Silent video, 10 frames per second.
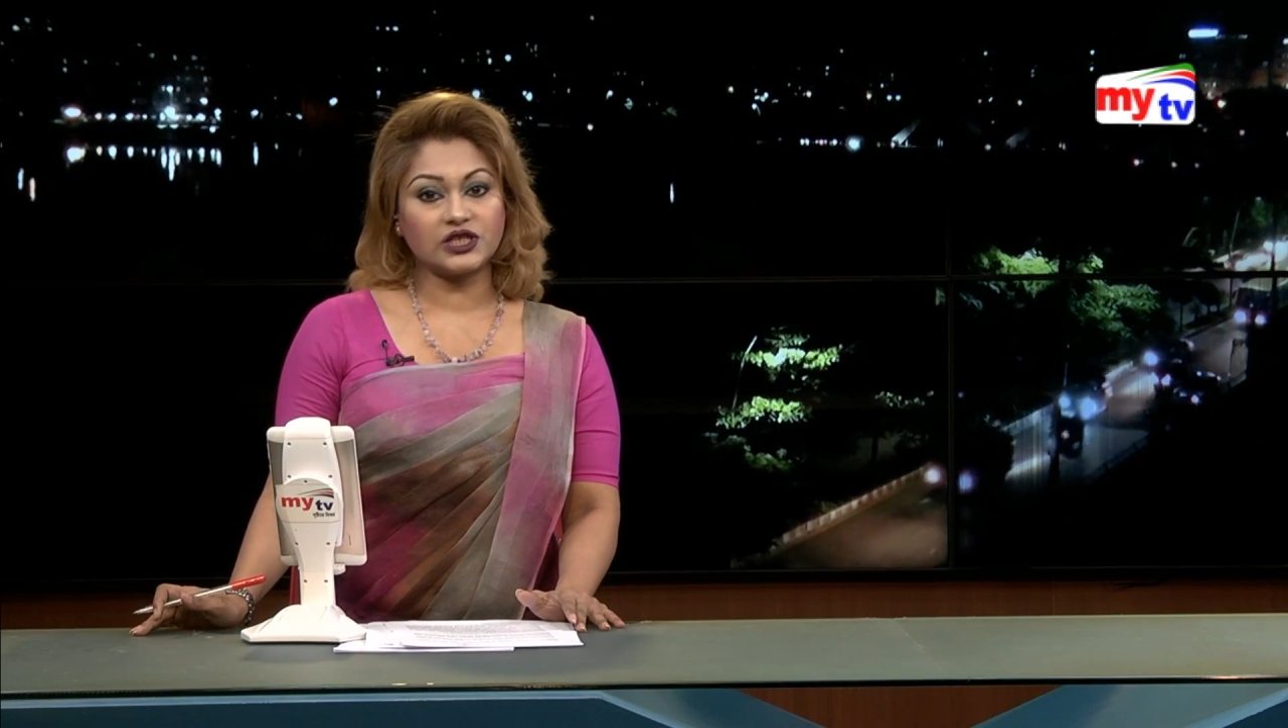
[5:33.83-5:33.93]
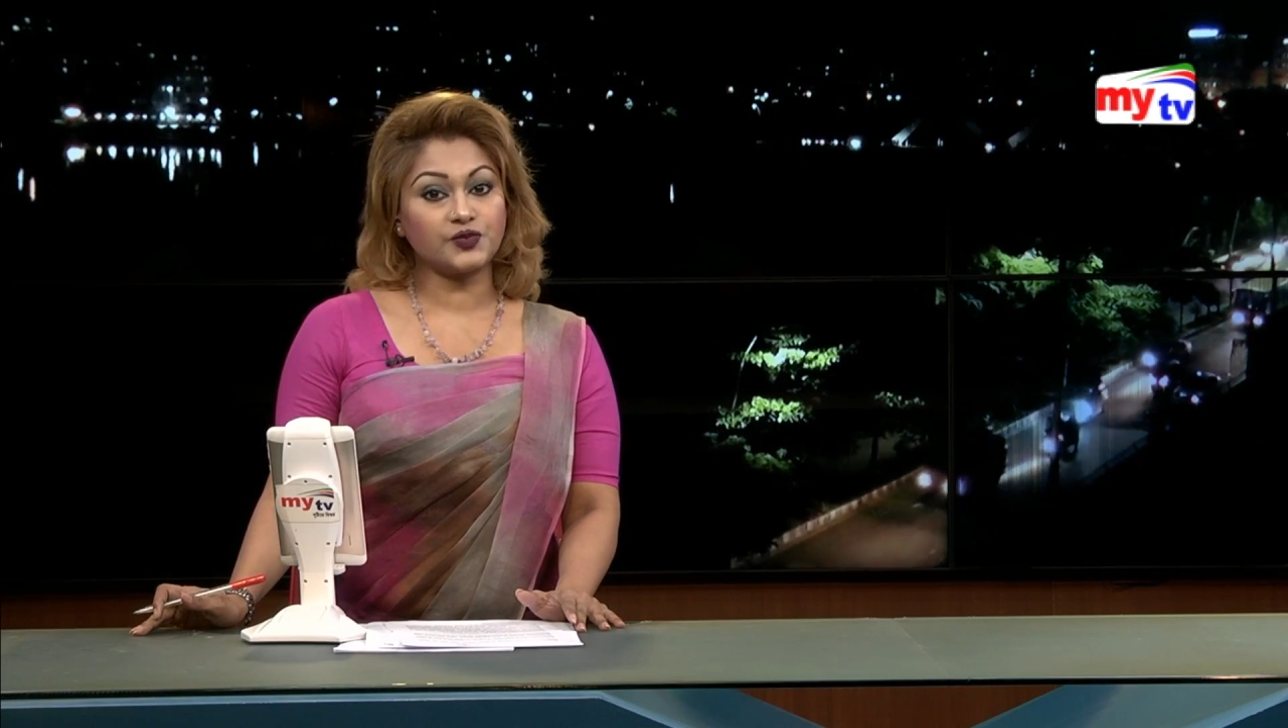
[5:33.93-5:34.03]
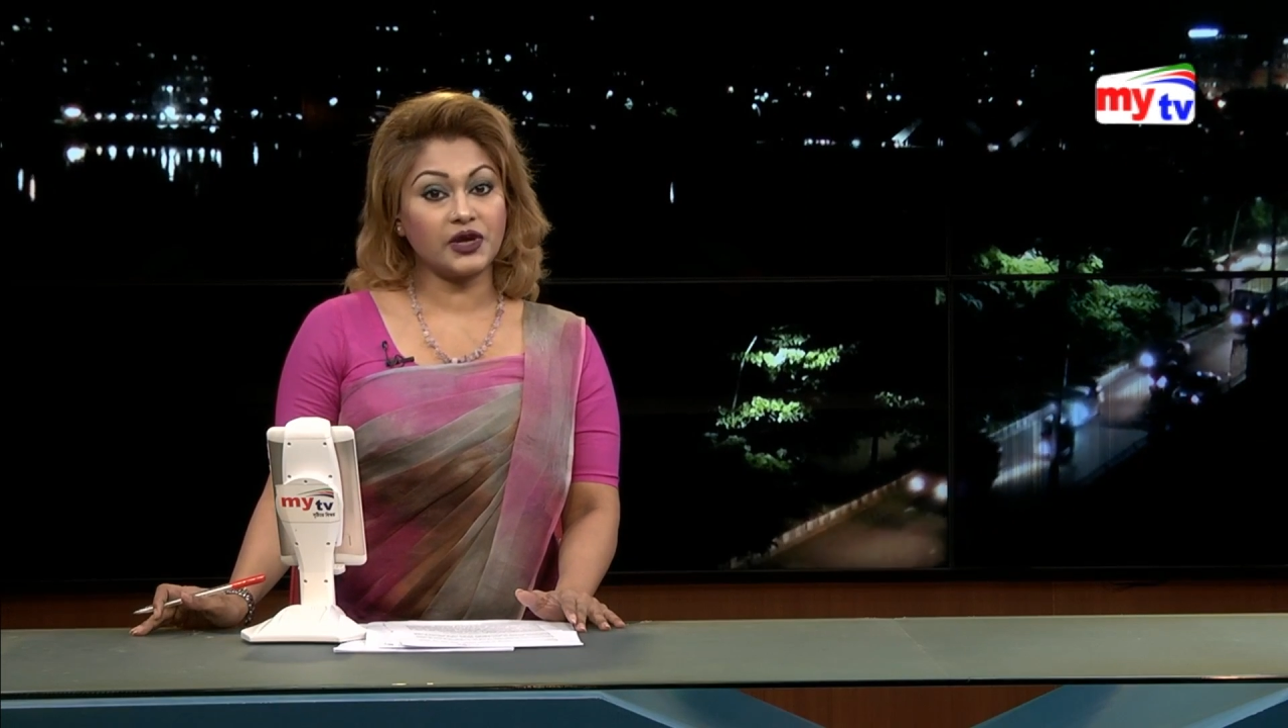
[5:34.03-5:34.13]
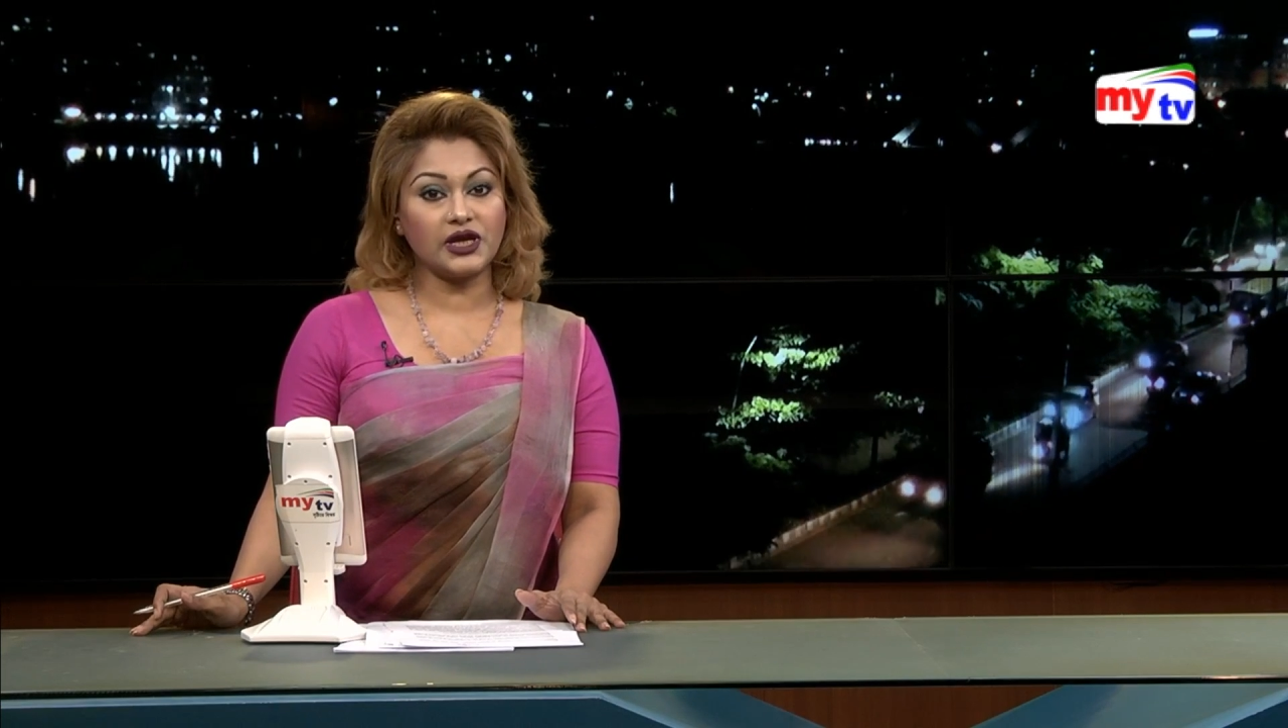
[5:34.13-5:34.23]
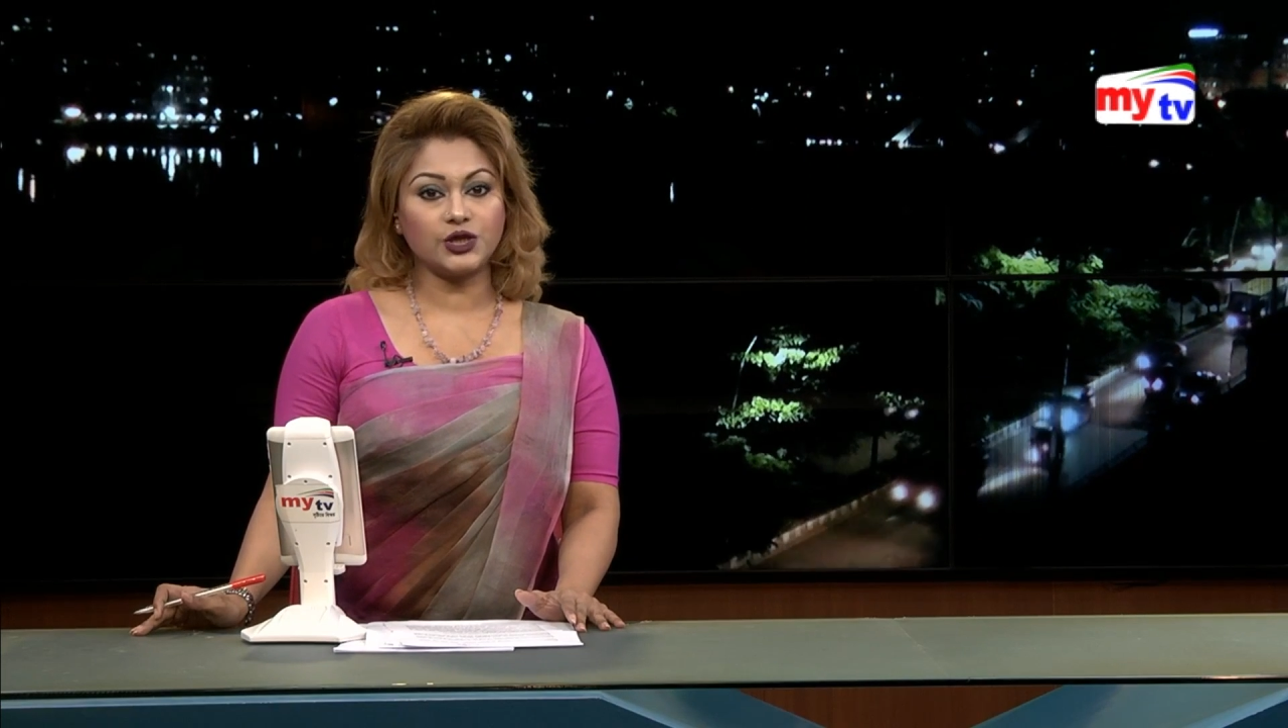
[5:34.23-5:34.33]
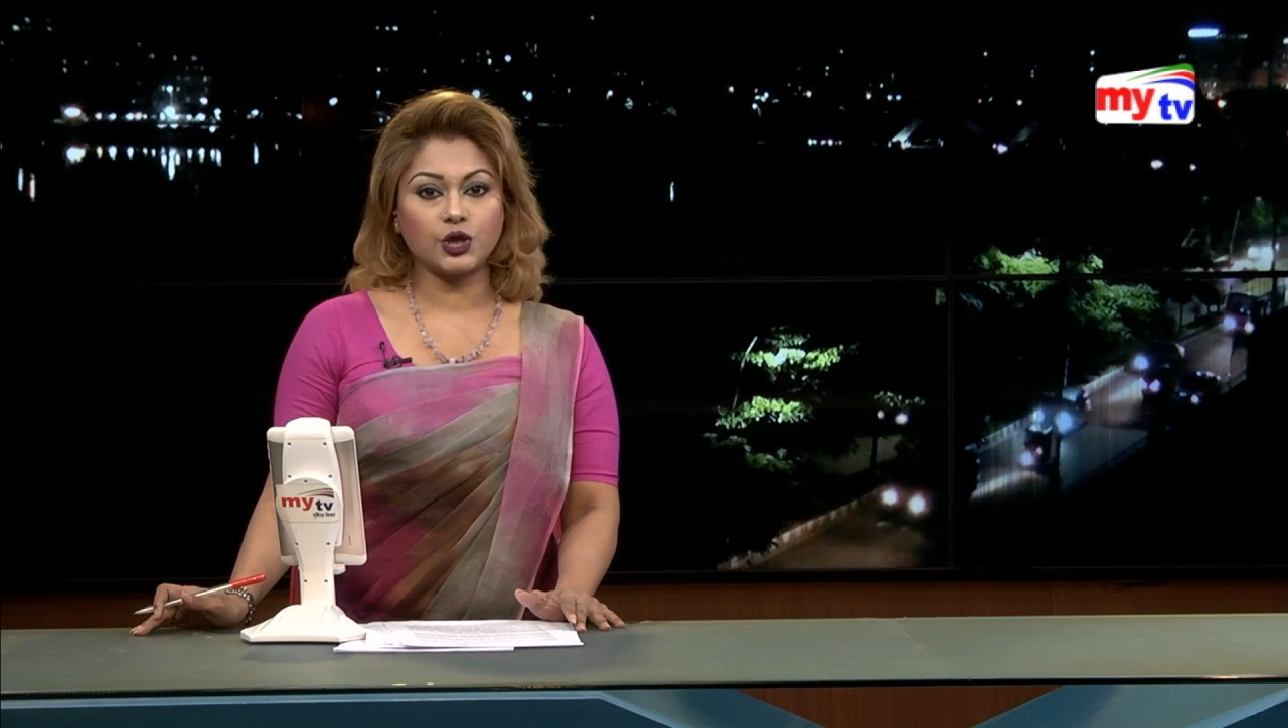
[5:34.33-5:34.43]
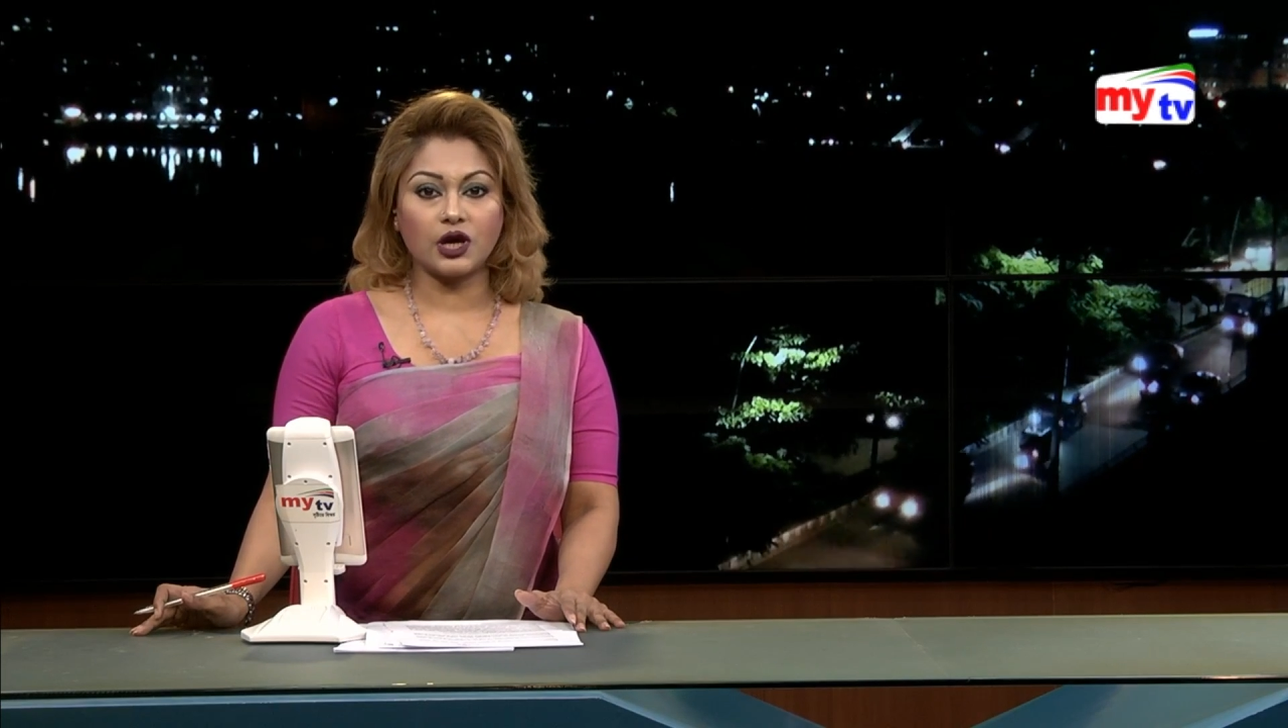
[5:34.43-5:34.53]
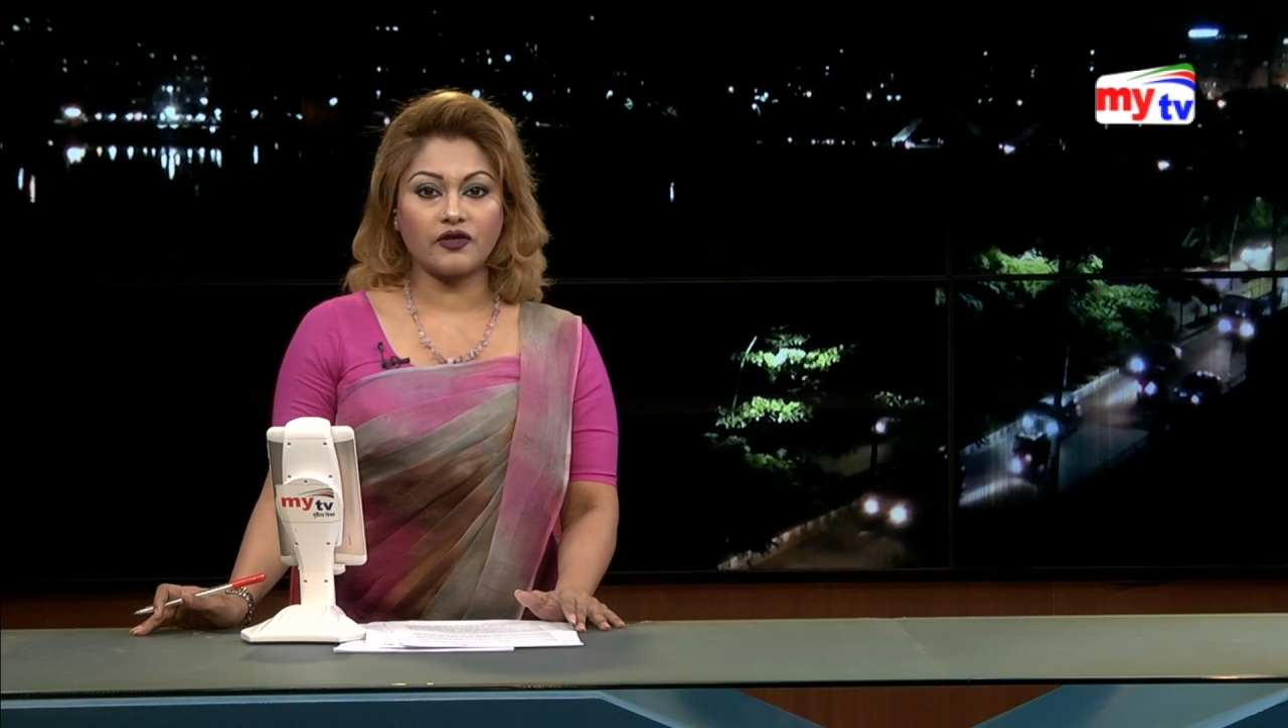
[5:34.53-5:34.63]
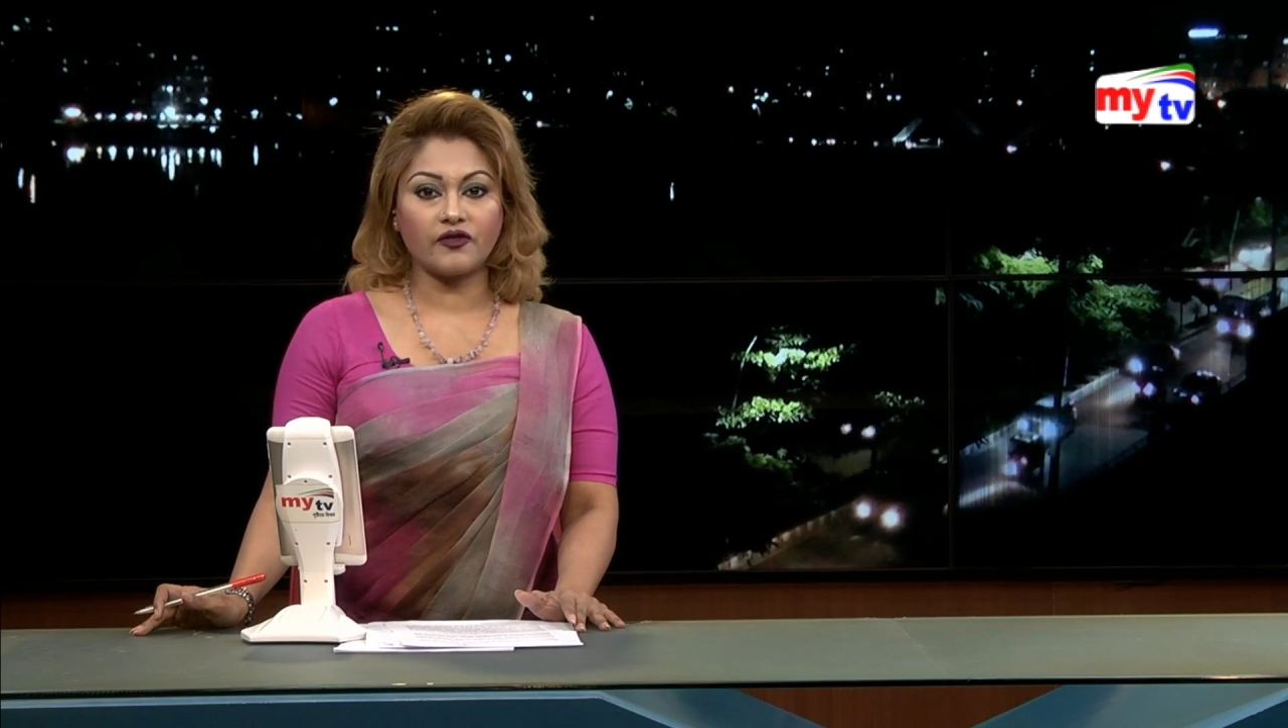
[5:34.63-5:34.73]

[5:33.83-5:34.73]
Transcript: speeding truck